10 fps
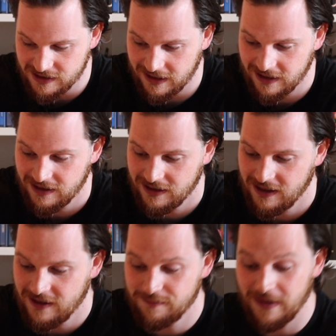here.
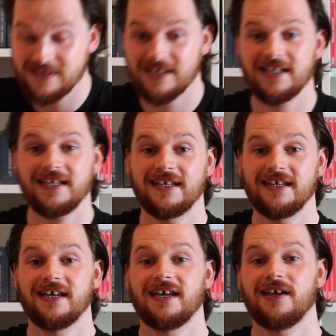Basically
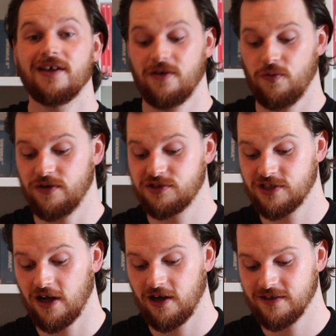we
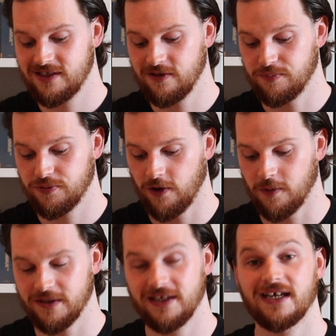started to
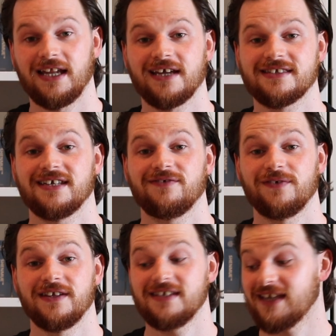properly collect for
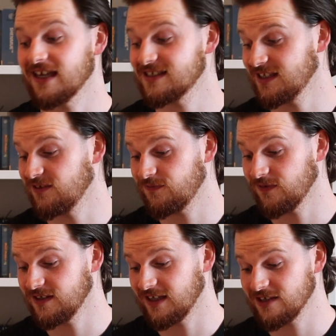the DS and the
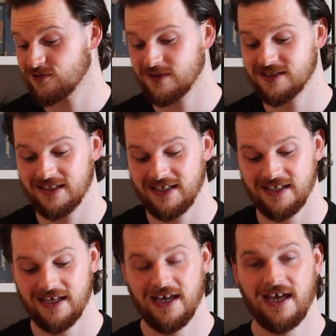3DS
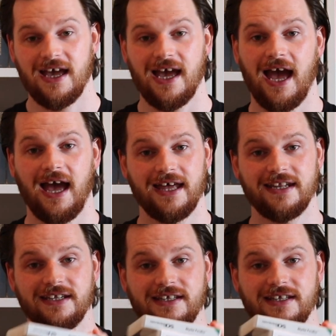recently, and